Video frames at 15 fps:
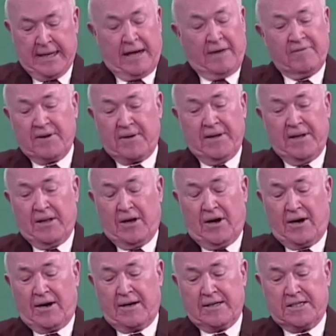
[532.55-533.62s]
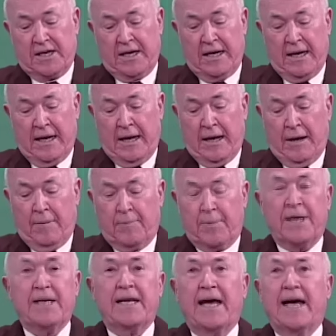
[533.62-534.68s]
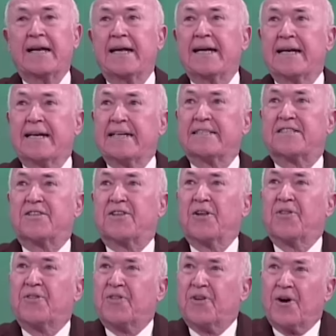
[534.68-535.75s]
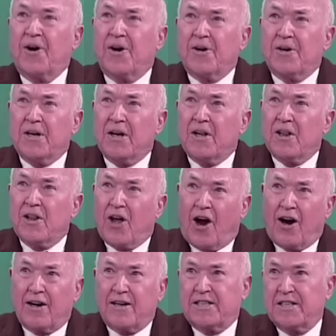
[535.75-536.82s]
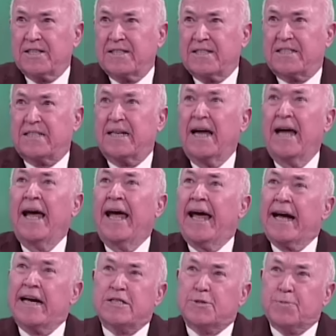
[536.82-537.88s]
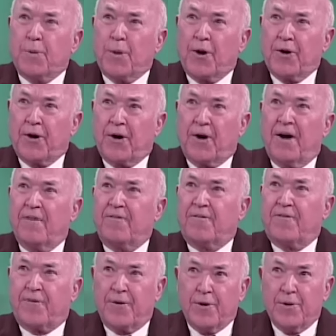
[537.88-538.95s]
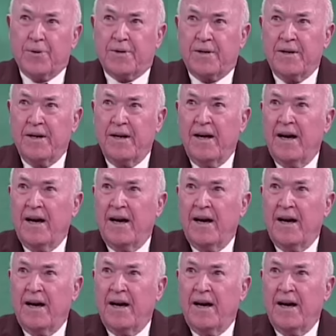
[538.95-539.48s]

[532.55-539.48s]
Not very large, but yet it is the third largest exporter of fruit